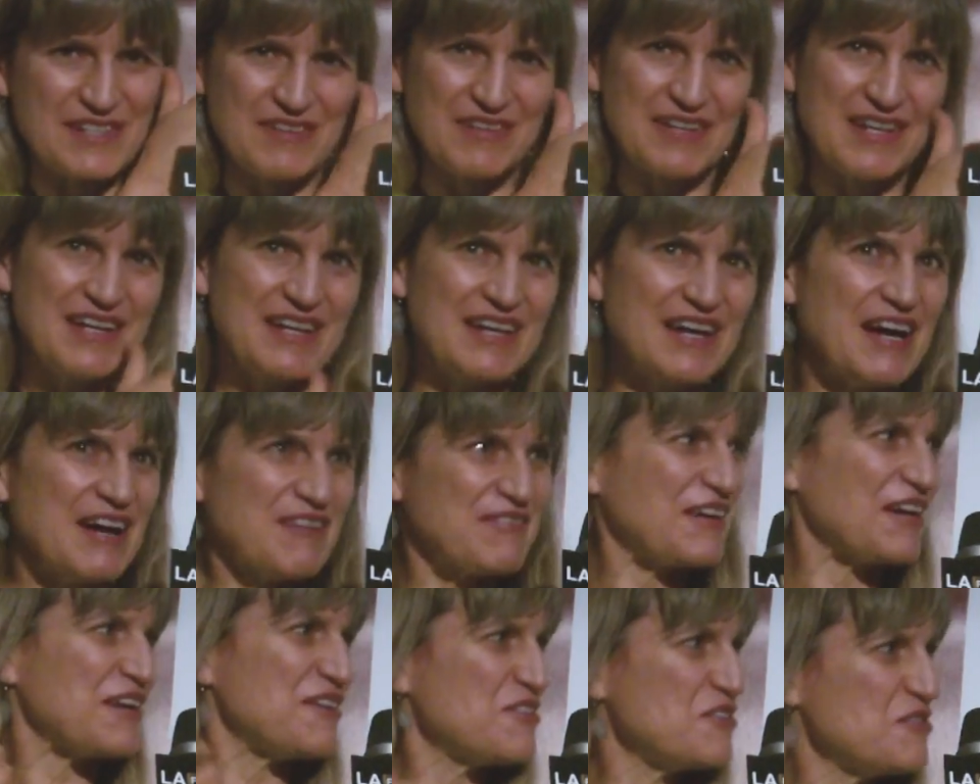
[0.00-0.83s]
So
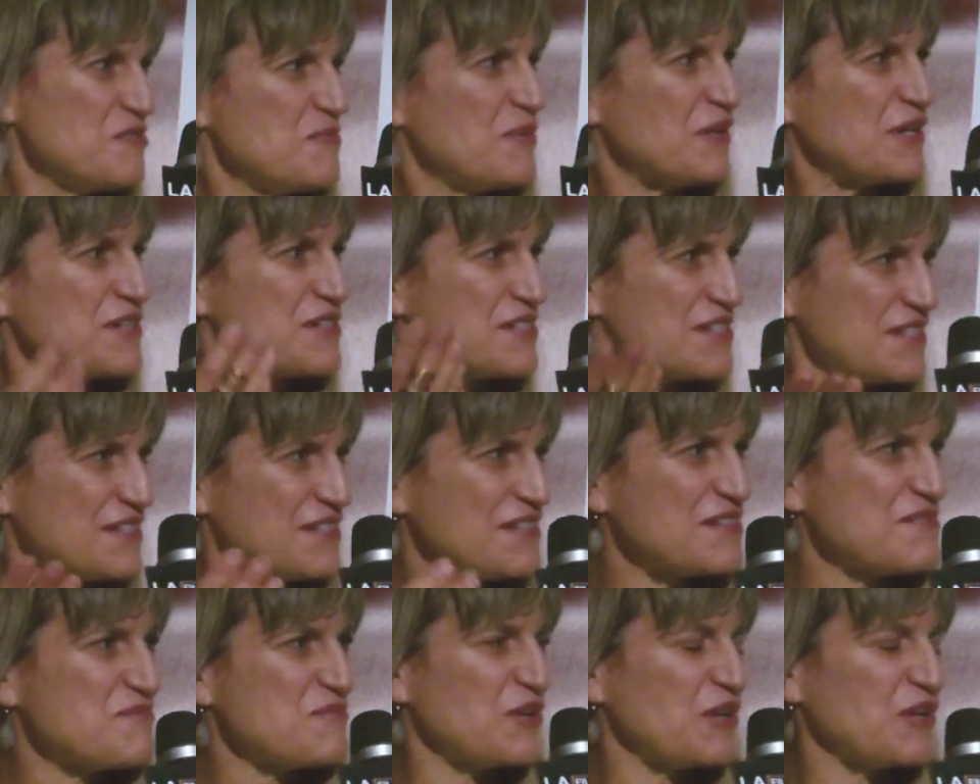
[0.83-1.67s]
I've got a new person
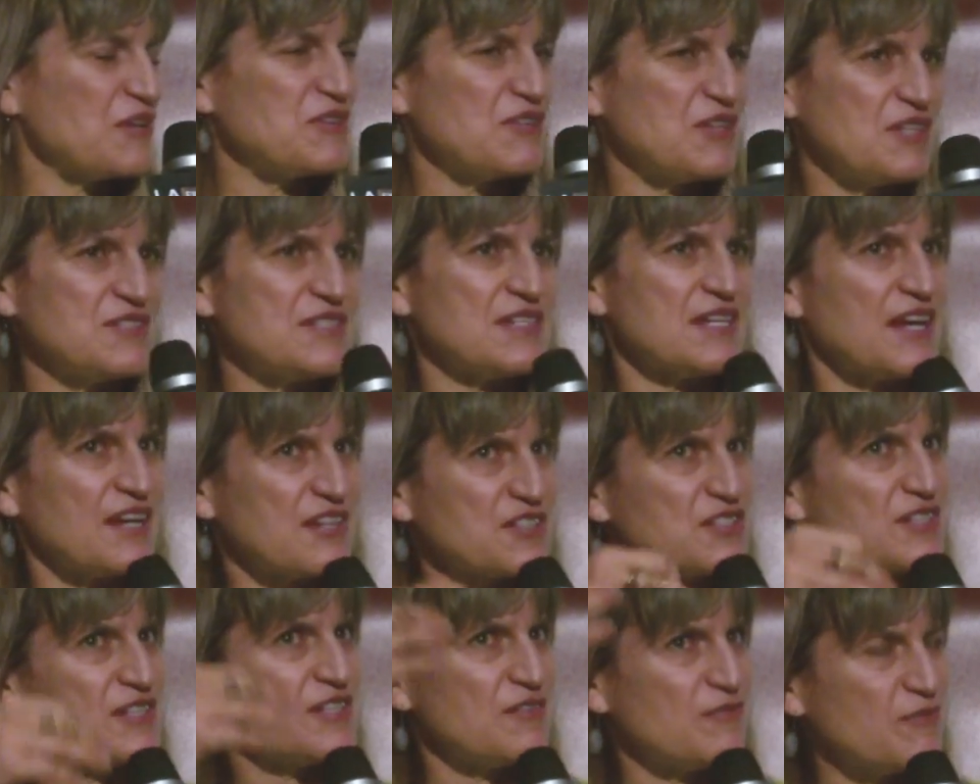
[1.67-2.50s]
that that's
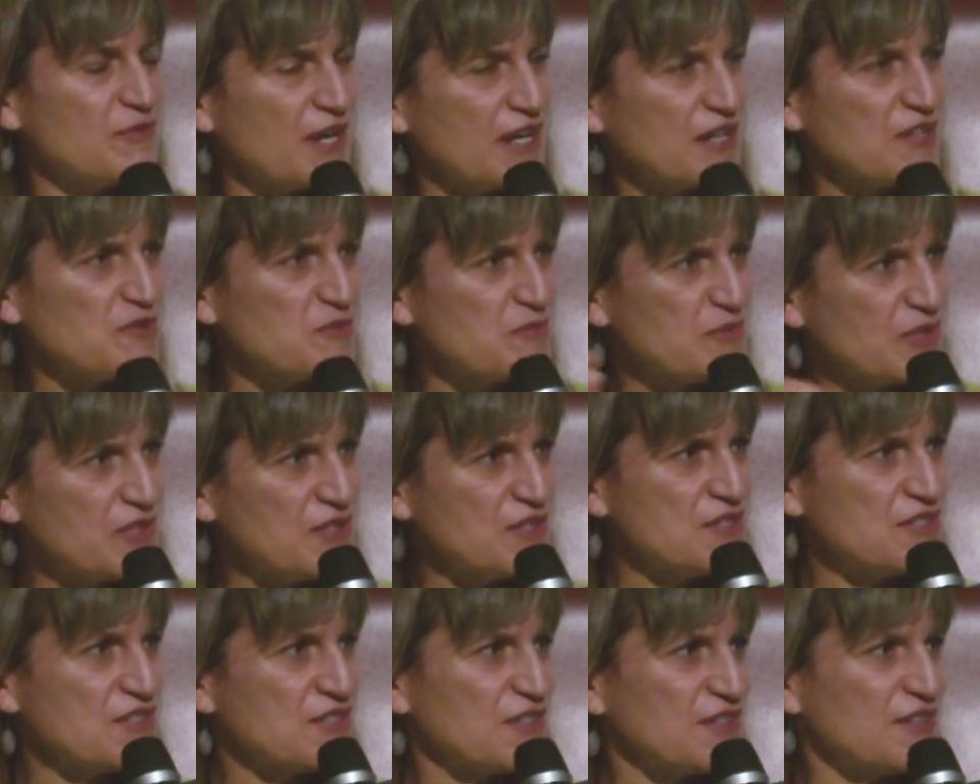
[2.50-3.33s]
actually a record
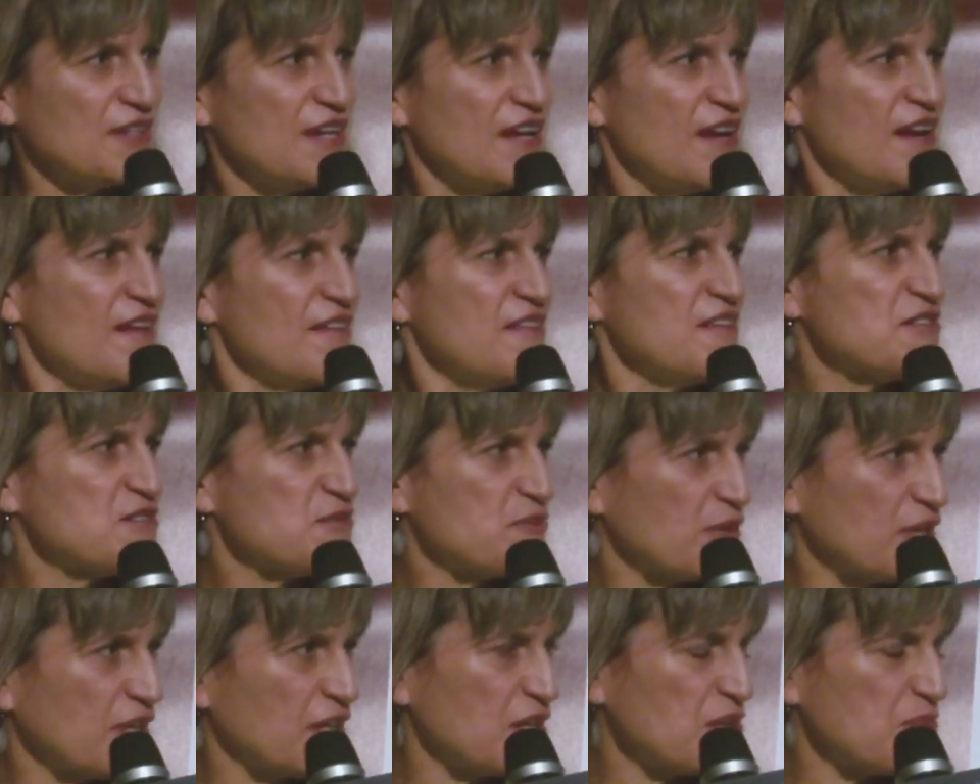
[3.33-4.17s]
producer that's
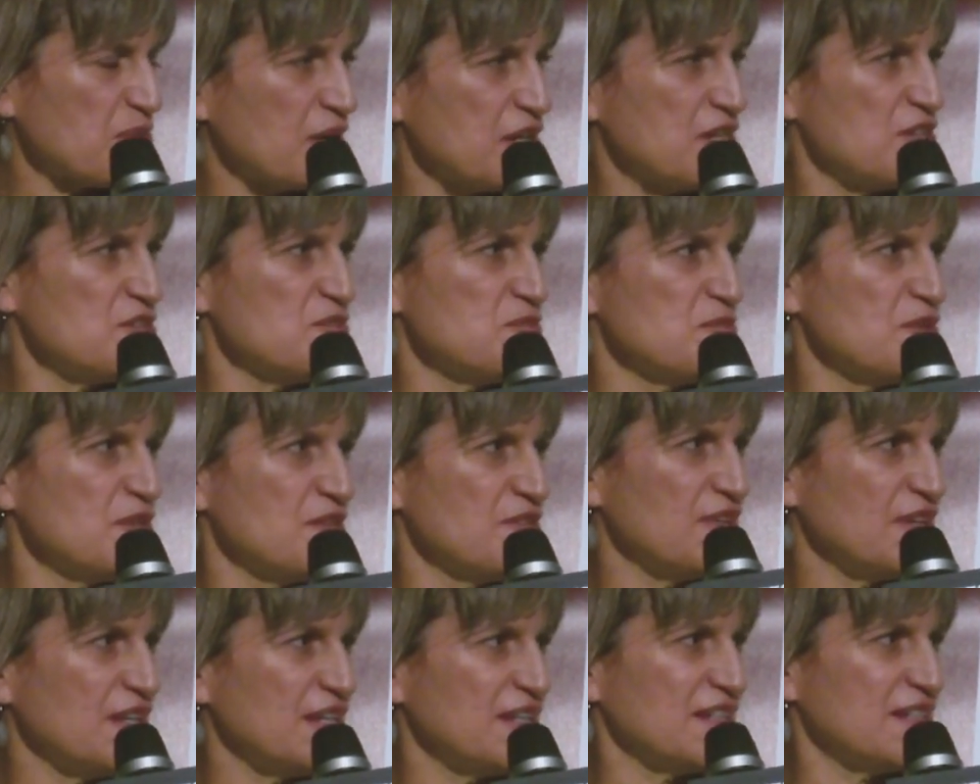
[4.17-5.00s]
working on my new
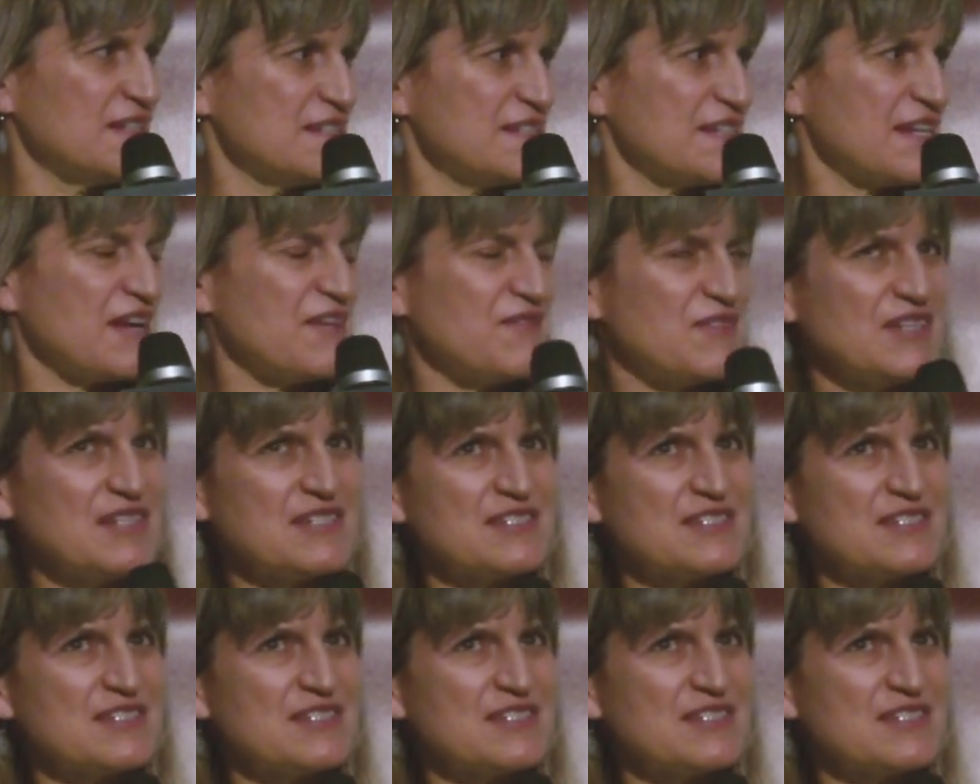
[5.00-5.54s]
movie, and it's having